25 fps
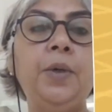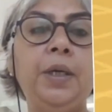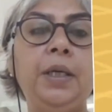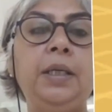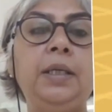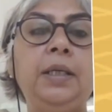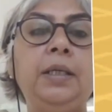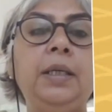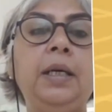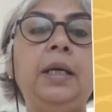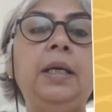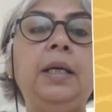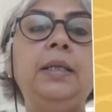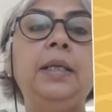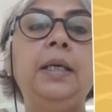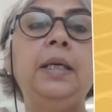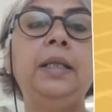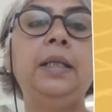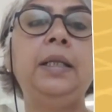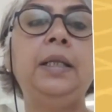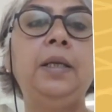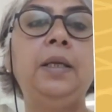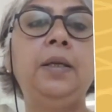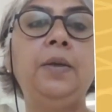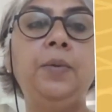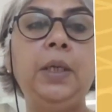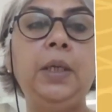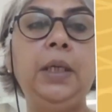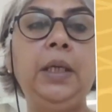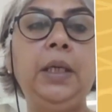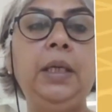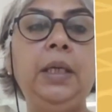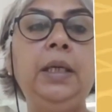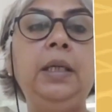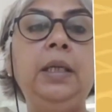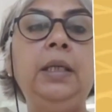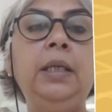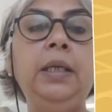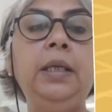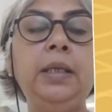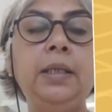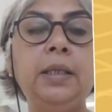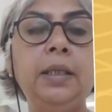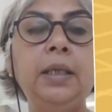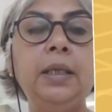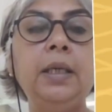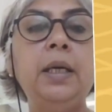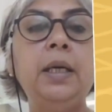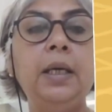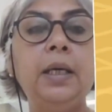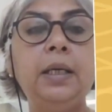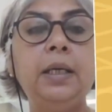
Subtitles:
to a result, I think you need these